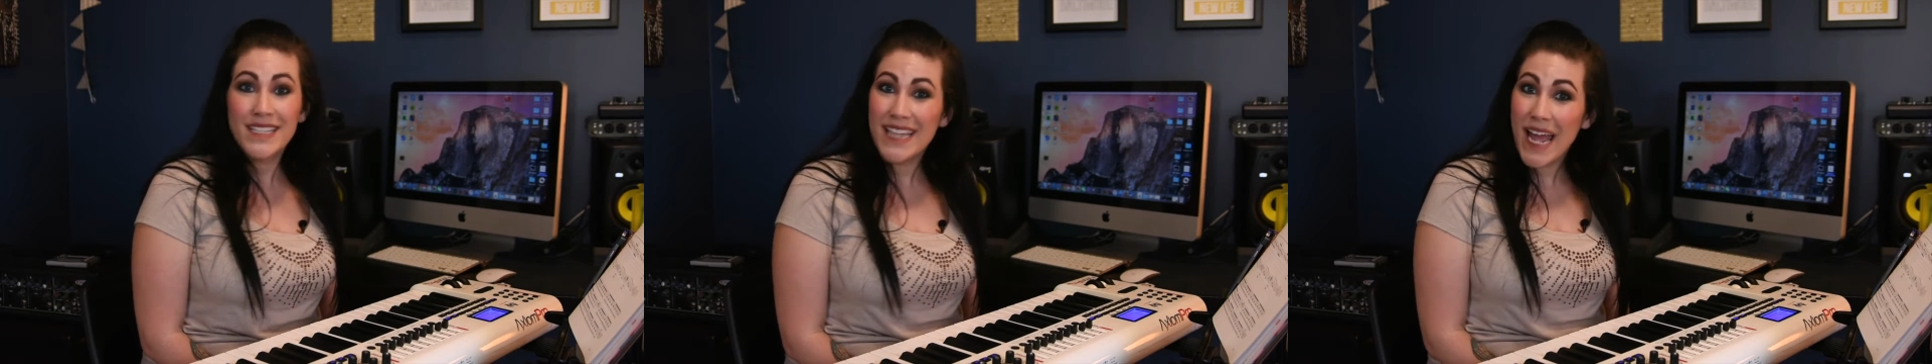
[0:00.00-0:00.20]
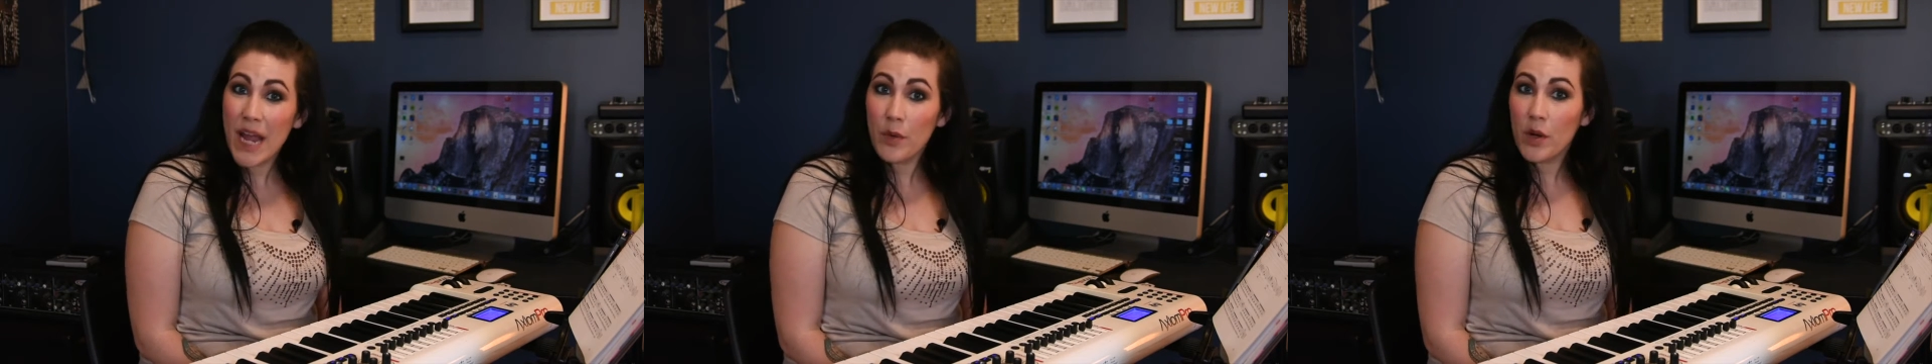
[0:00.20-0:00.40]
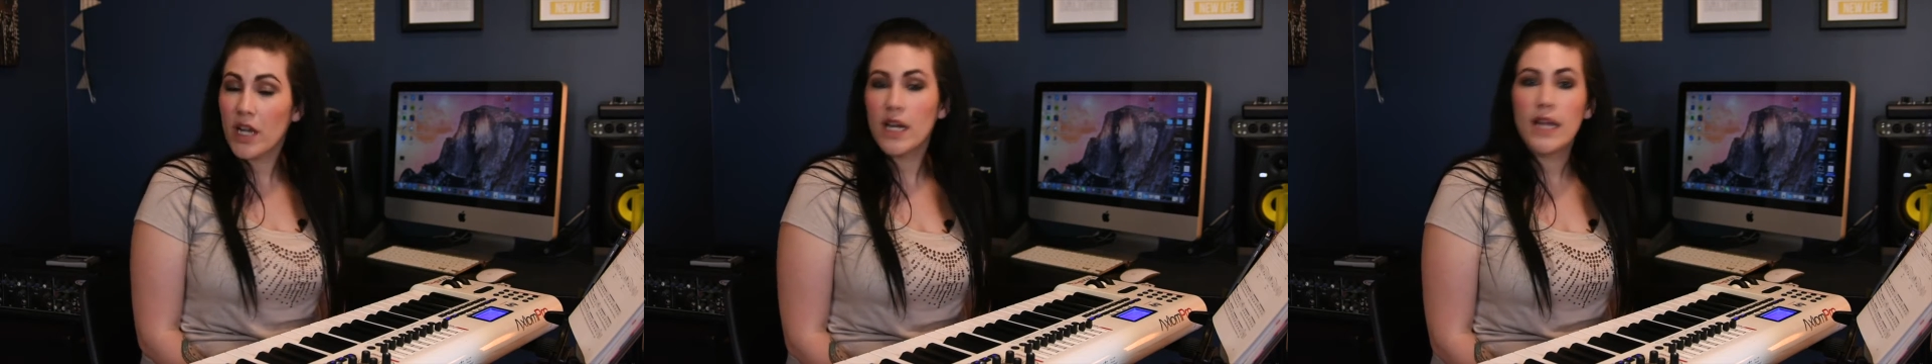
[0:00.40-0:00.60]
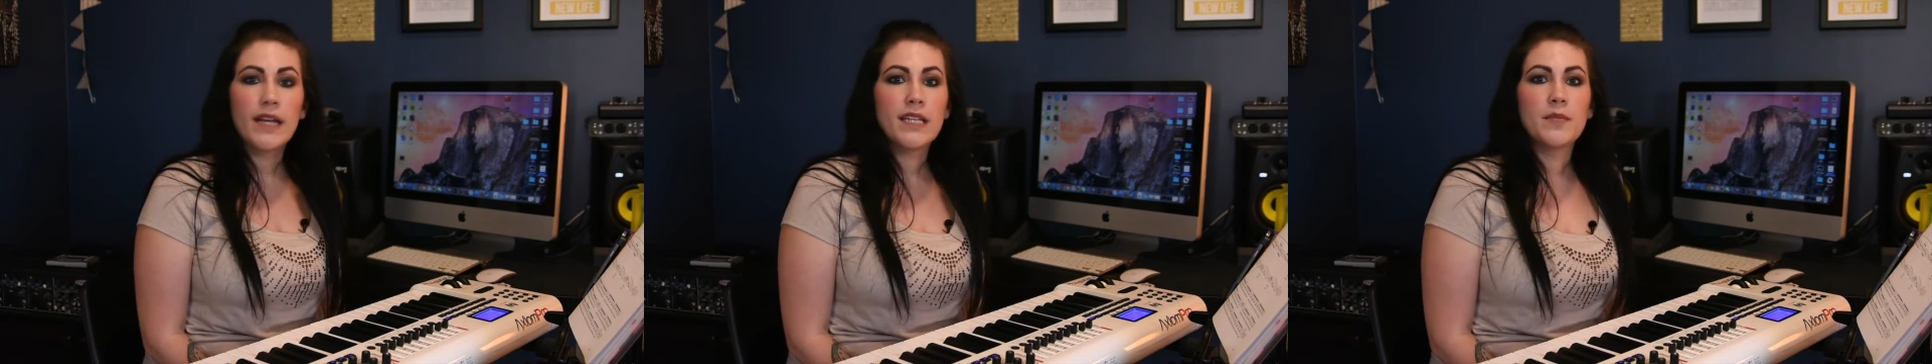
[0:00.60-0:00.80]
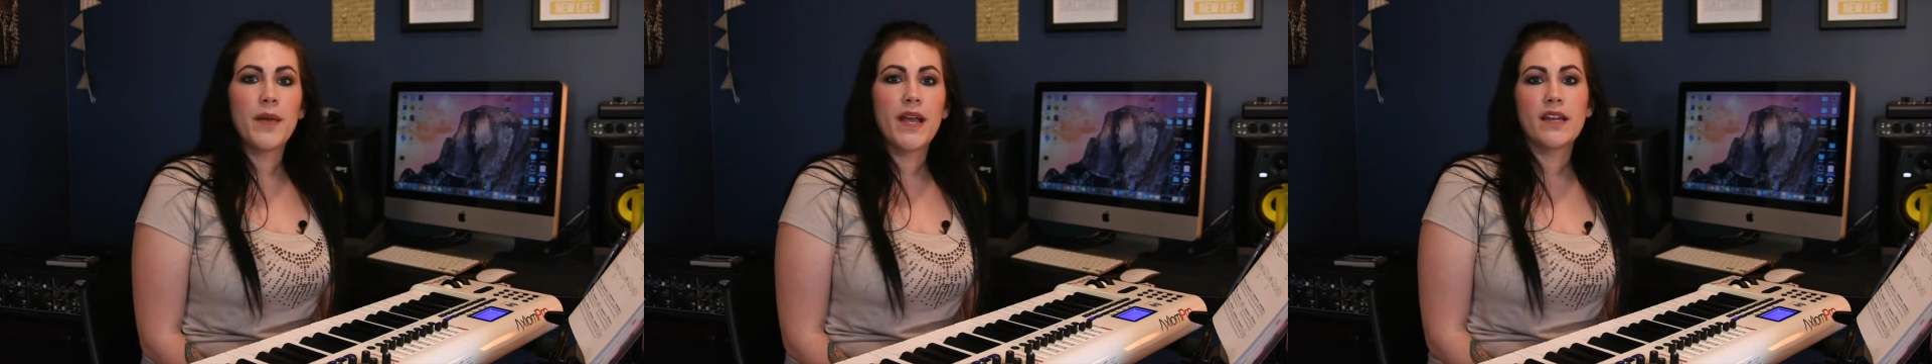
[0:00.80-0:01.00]
Today we're
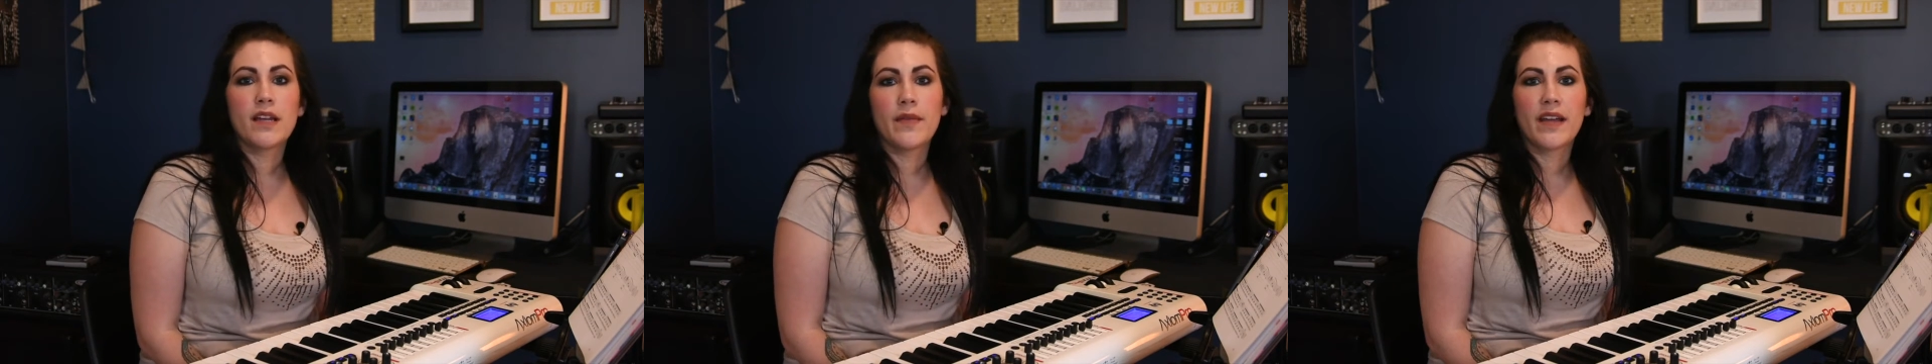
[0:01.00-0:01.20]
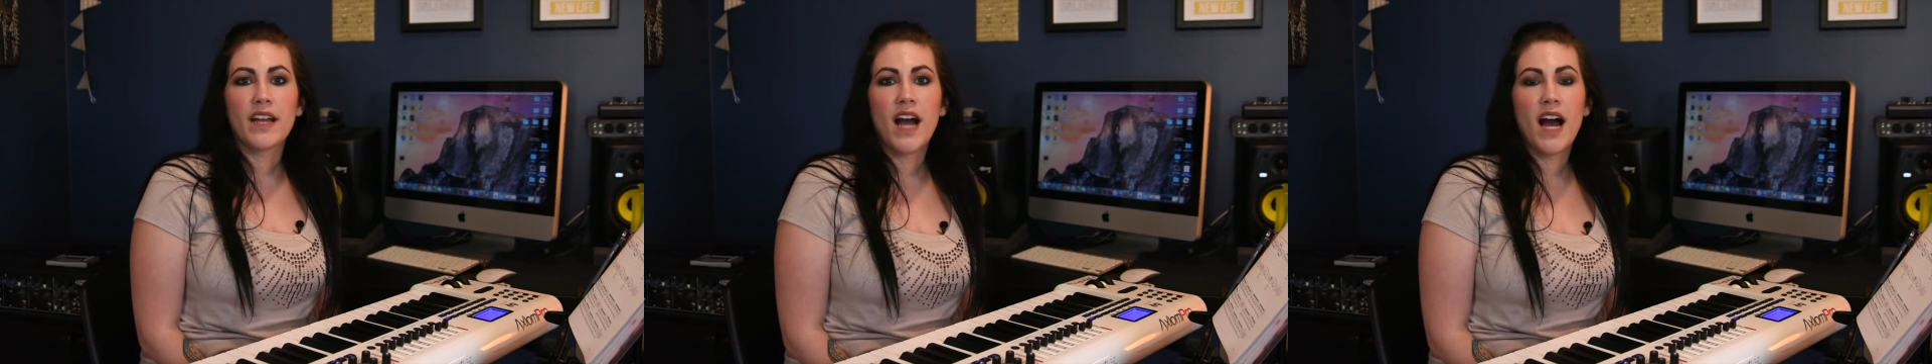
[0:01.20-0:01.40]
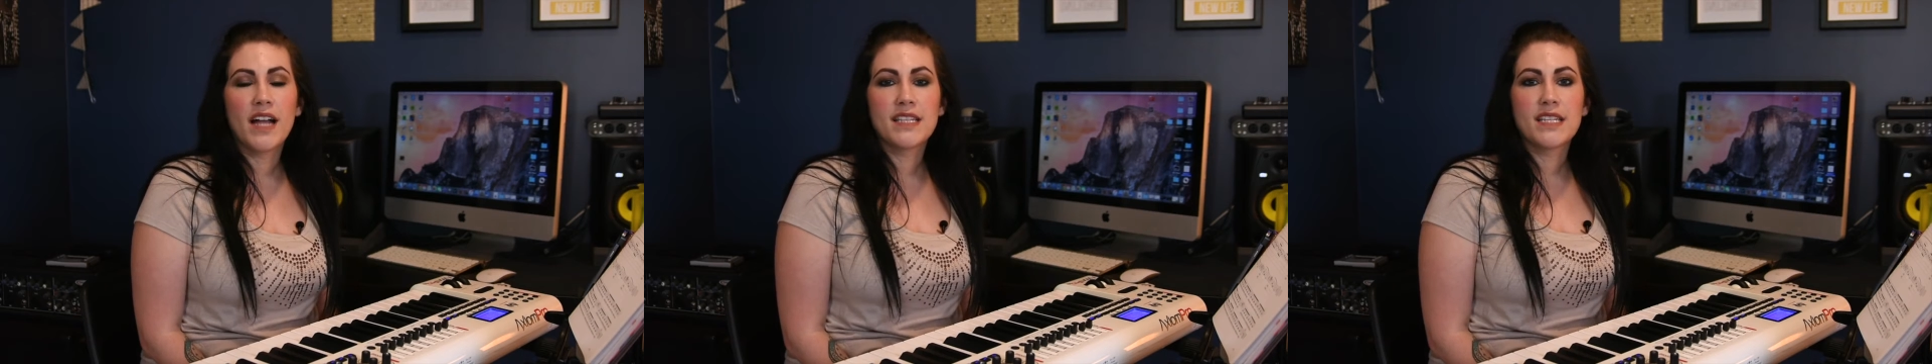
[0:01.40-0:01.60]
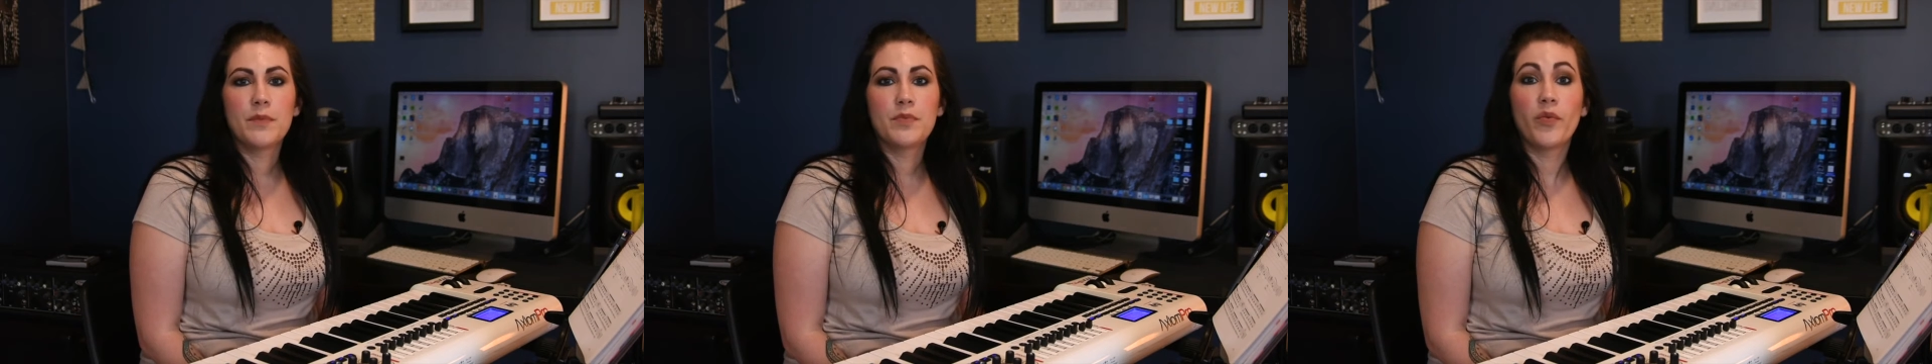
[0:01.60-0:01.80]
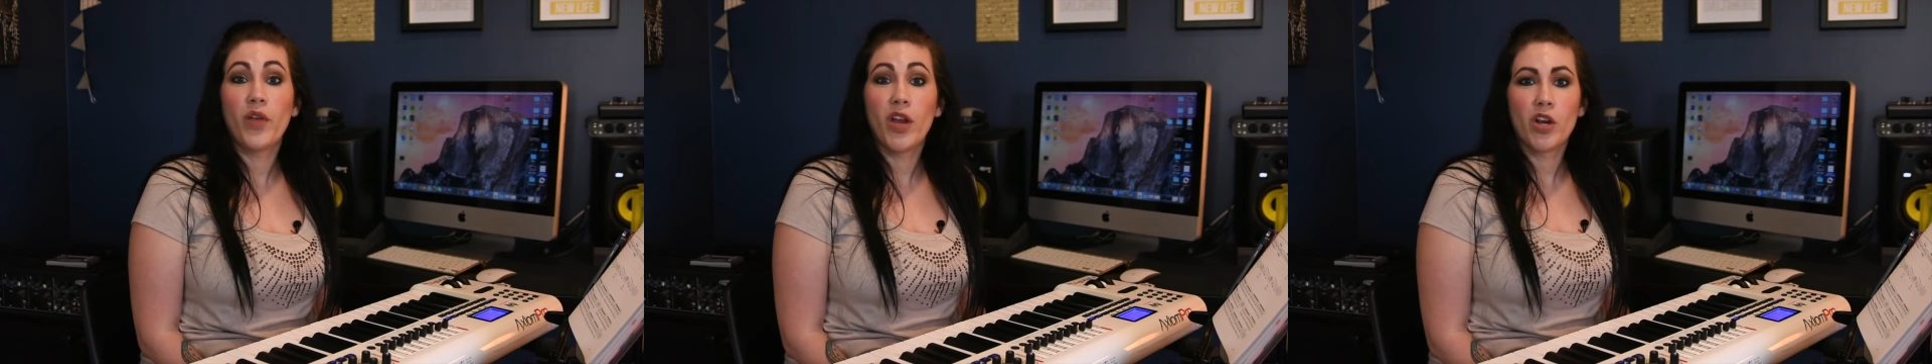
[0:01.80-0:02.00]
going to expand on the
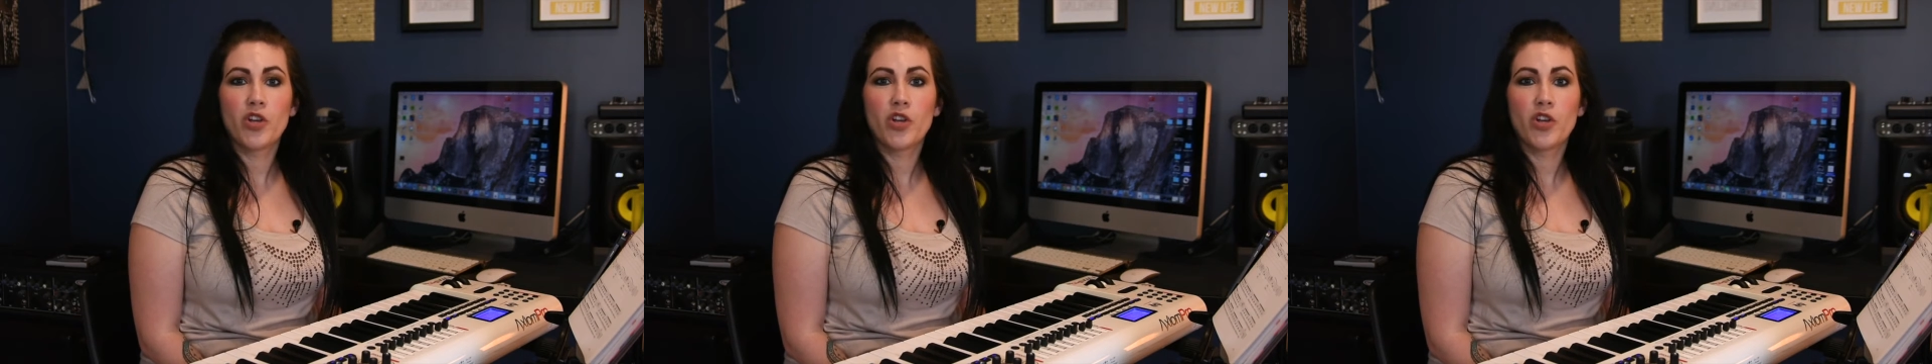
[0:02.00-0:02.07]
concept of